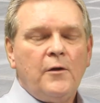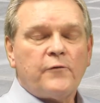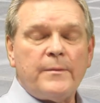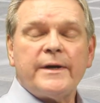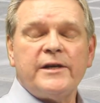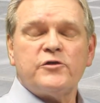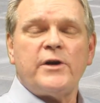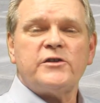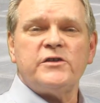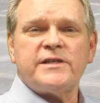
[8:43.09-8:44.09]
From a
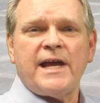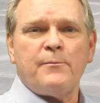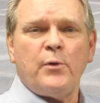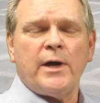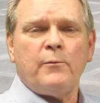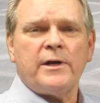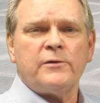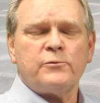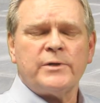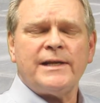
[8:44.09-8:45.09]
construction standpoint, what
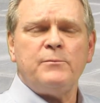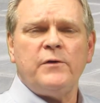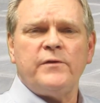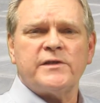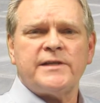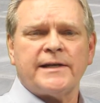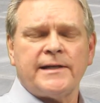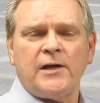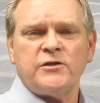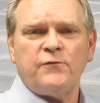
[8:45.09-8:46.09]
had really moved this
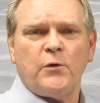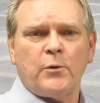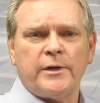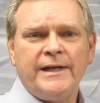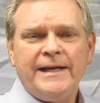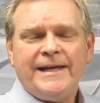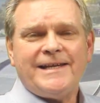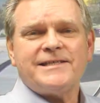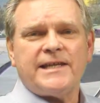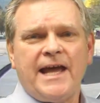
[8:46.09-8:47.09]
technology forward
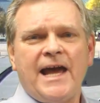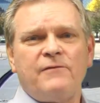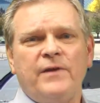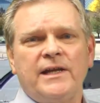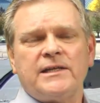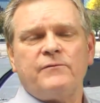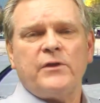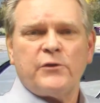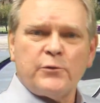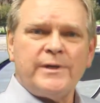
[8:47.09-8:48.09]
is the advent of
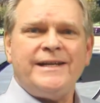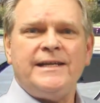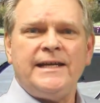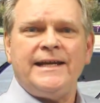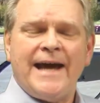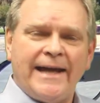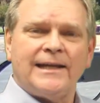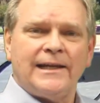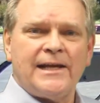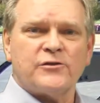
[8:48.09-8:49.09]
the 3D
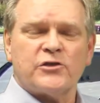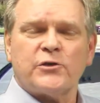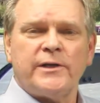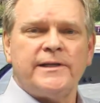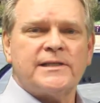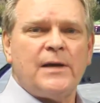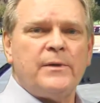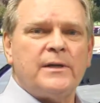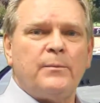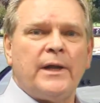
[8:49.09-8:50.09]
guided laser screed that's
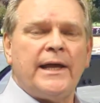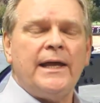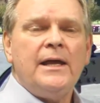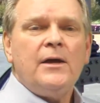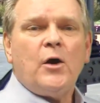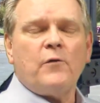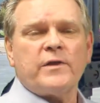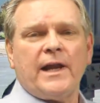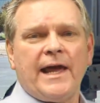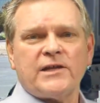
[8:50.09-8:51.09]
come into play
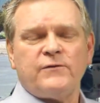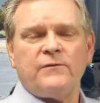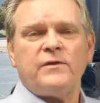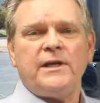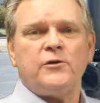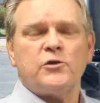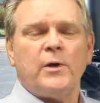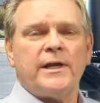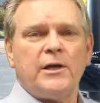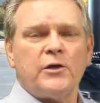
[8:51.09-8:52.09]
over the last 15 to
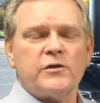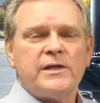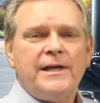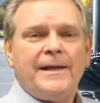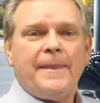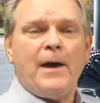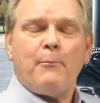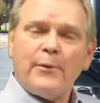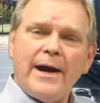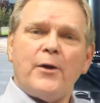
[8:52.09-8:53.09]
20 years. Now,
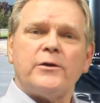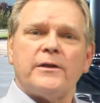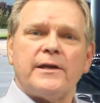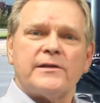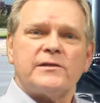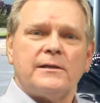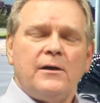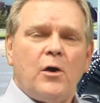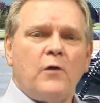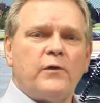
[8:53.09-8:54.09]
prior to this,
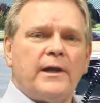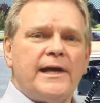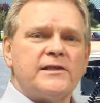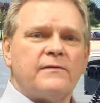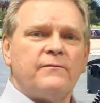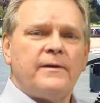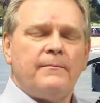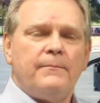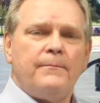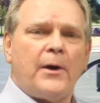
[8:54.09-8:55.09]
overlays of
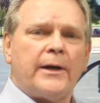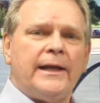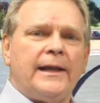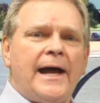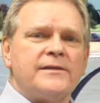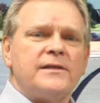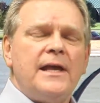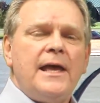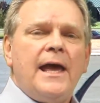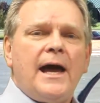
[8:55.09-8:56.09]
parking lots
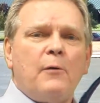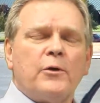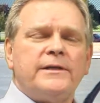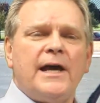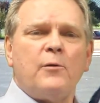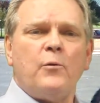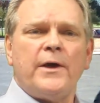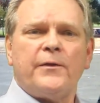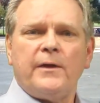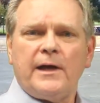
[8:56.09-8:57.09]
were done
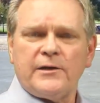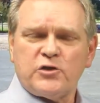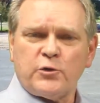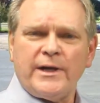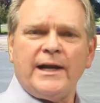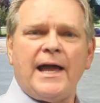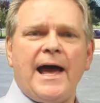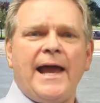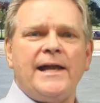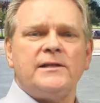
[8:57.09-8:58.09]
with string
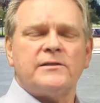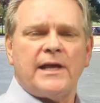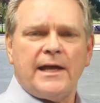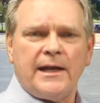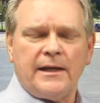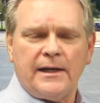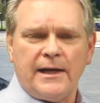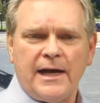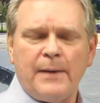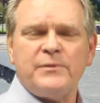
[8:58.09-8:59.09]
lines and
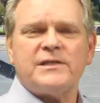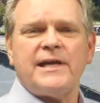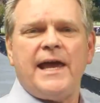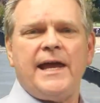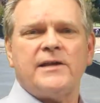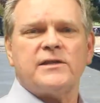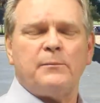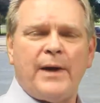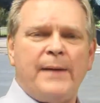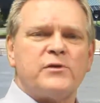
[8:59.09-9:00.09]
hub stakes
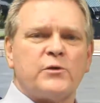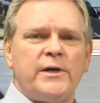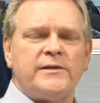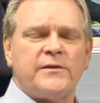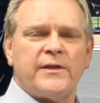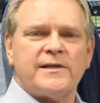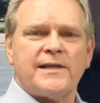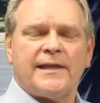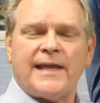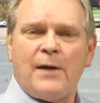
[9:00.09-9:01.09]
and pipe screeds and things
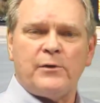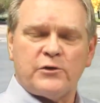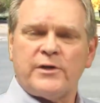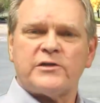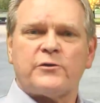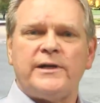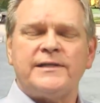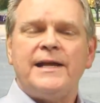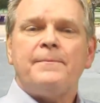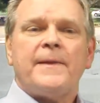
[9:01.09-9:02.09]
like that with truss
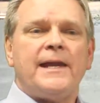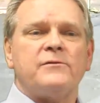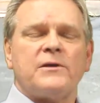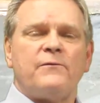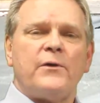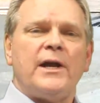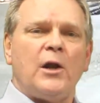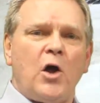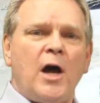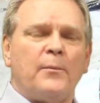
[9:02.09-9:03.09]
screeds, and it was a very
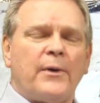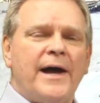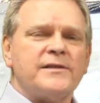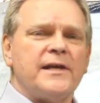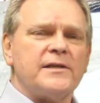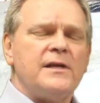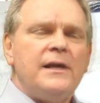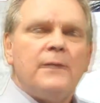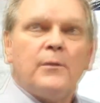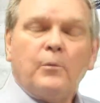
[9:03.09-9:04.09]
long process.
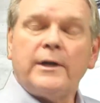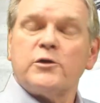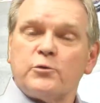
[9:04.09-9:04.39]
What has